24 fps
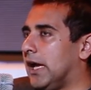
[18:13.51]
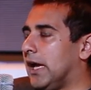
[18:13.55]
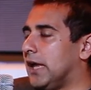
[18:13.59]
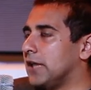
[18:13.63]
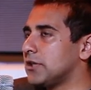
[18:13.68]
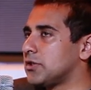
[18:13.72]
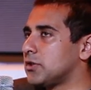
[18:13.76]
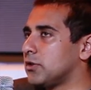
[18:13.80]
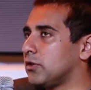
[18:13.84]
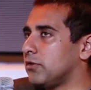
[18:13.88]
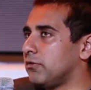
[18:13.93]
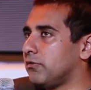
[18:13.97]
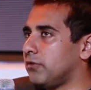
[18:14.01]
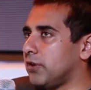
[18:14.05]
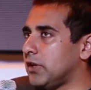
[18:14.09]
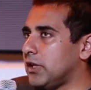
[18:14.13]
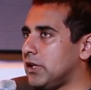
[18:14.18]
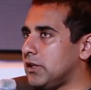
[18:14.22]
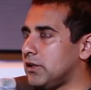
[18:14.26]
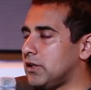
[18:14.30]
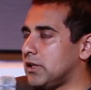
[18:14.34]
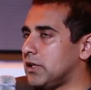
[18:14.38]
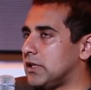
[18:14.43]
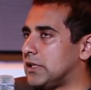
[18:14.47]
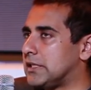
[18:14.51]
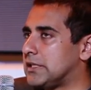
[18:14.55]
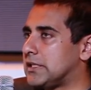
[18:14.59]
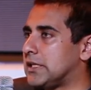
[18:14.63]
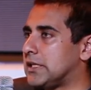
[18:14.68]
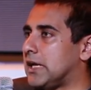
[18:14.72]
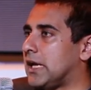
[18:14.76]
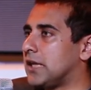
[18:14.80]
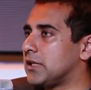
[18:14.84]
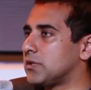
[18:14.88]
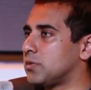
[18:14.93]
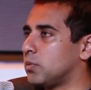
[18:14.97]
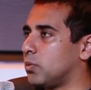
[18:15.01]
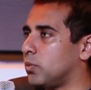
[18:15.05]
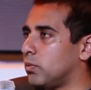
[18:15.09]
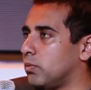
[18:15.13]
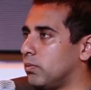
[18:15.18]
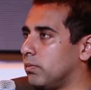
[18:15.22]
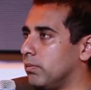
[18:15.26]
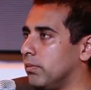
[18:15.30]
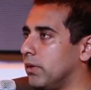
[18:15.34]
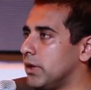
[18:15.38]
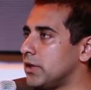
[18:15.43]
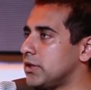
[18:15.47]
And so the funny thing is, as
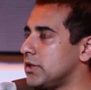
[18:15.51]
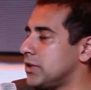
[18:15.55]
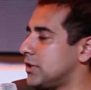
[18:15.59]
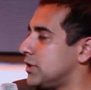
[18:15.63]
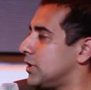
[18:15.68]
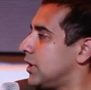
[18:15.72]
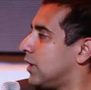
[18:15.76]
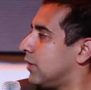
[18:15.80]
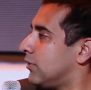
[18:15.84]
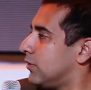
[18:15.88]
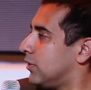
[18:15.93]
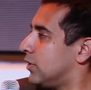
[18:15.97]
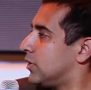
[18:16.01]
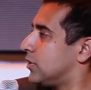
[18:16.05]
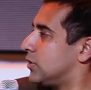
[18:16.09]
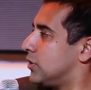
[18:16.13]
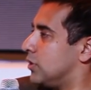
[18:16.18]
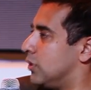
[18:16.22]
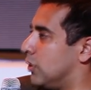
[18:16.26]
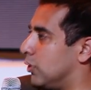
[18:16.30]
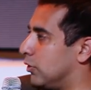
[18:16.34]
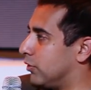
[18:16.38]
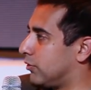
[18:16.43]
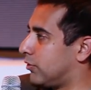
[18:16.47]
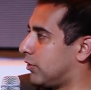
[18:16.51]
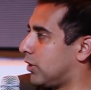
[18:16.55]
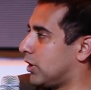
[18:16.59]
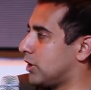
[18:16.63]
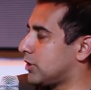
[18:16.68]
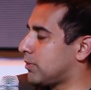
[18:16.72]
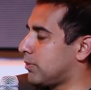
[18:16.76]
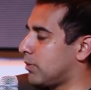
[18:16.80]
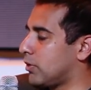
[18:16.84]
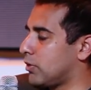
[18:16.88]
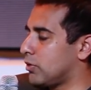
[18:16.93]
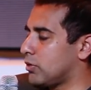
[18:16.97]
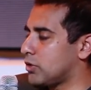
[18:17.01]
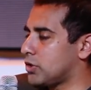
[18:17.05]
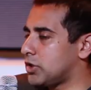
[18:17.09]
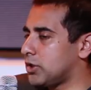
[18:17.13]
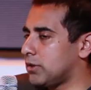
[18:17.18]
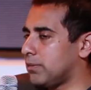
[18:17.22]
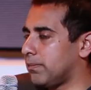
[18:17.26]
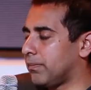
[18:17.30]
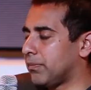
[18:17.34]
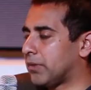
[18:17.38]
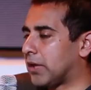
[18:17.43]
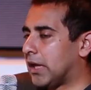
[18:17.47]
much as Stanford is known for
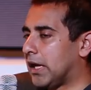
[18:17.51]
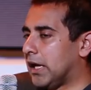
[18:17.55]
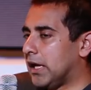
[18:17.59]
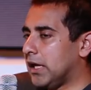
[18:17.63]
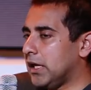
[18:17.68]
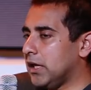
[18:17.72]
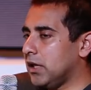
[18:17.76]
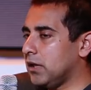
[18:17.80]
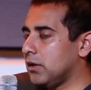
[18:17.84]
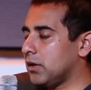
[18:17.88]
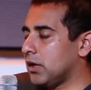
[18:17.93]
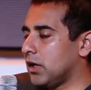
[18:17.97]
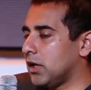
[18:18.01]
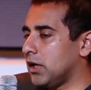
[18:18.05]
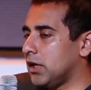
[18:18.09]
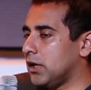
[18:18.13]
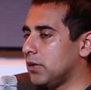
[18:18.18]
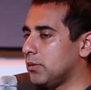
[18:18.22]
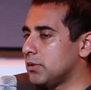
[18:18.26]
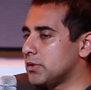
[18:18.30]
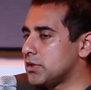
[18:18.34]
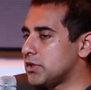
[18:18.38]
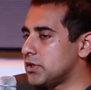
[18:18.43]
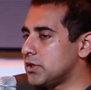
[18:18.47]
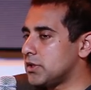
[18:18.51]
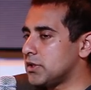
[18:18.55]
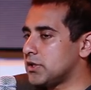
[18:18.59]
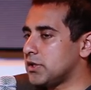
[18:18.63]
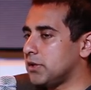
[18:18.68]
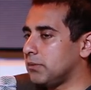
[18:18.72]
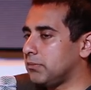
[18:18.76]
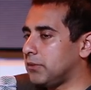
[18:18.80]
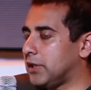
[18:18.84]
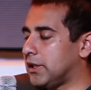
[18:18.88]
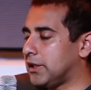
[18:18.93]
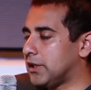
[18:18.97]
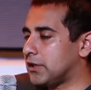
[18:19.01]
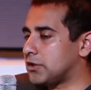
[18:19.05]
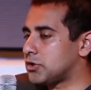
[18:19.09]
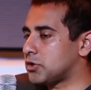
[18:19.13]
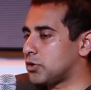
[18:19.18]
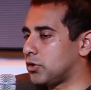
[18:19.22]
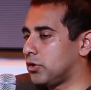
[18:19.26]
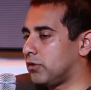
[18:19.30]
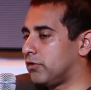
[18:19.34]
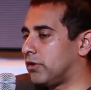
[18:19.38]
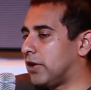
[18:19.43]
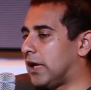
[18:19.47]
entrepreneurship, it was something that
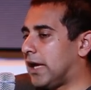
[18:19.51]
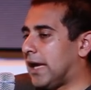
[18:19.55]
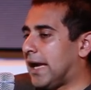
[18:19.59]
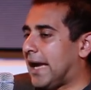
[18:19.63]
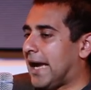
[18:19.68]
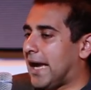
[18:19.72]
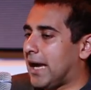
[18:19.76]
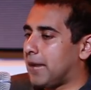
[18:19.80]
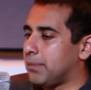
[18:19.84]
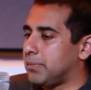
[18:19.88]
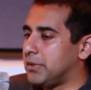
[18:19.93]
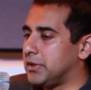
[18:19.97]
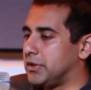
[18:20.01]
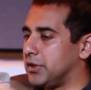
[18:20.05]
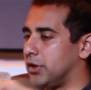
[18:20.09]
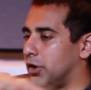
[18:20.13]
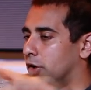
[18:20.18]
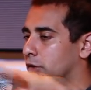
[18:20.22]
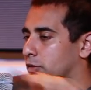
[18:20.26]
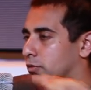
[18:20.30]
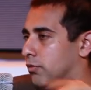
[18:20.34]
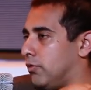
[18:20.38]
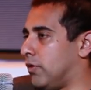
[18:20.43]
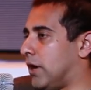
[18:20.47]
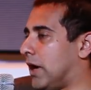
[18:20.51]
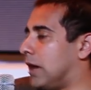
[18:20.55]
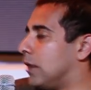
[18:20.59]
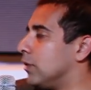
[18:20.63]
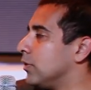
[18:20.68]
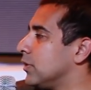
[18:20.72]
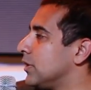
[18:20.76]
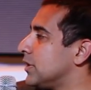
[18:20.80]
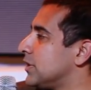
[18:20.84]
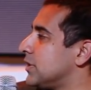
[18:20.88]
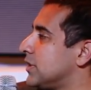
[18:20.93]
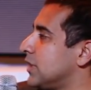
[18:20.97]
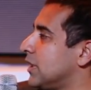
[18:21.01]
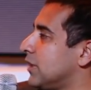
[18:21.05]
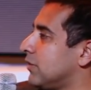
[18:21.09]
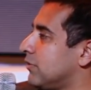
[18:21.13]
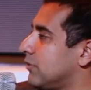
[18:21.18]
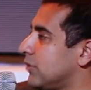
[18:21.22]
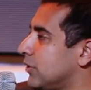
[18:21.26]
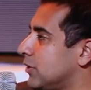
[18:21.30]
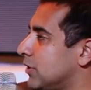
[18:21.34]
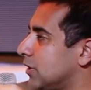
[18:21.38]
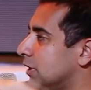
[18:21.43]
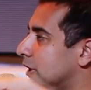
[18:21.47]
sort of happened around
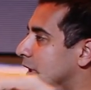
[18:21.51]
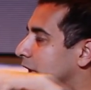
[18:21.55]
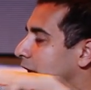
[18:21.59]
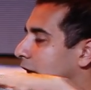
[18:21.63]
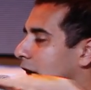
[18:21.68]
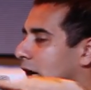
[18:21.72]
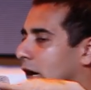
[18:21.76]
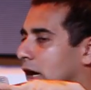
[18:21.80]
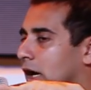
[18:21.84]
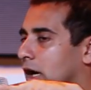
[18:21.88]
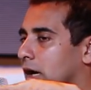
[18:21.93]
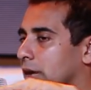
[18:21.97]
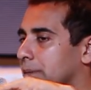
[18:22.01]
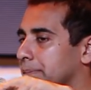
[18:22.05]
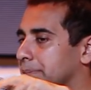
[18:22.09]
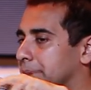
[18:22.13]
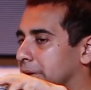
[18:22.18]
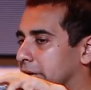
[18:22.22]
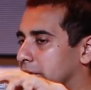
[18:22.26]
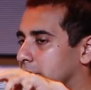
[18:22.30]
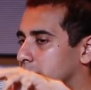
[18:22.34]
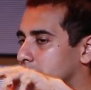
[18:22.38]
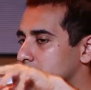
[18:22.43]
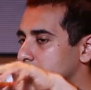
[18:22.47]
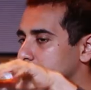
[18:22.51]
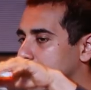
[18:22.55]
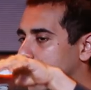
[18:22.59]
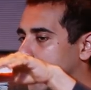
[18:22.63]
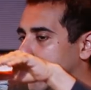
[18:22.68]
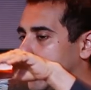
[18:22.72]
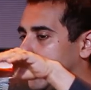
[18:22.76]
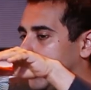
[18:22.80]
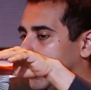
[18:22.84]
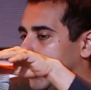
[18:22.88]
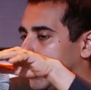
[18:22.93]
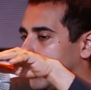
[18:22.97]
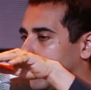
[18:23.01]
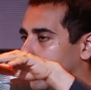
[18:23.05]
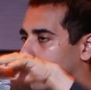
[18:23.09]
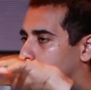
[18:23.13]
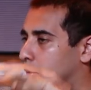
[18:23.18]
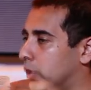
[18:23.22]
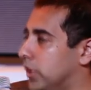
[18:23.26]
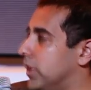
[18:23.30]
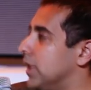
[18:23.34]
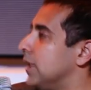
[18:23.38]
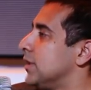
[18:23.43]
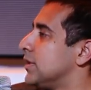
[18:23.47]
Stanford, but it was not like
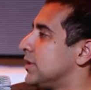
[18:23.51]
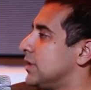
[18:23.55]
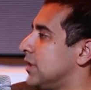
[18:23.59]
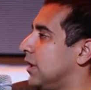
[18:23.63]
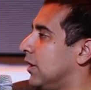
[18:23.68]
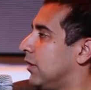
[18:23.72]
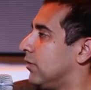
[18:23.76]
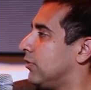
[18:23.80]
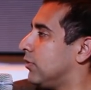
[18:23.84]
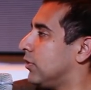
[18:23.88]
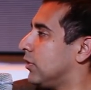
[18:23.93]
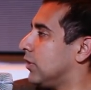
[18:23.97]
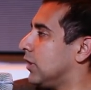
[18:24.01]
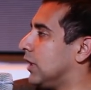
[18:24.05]
within Stanford.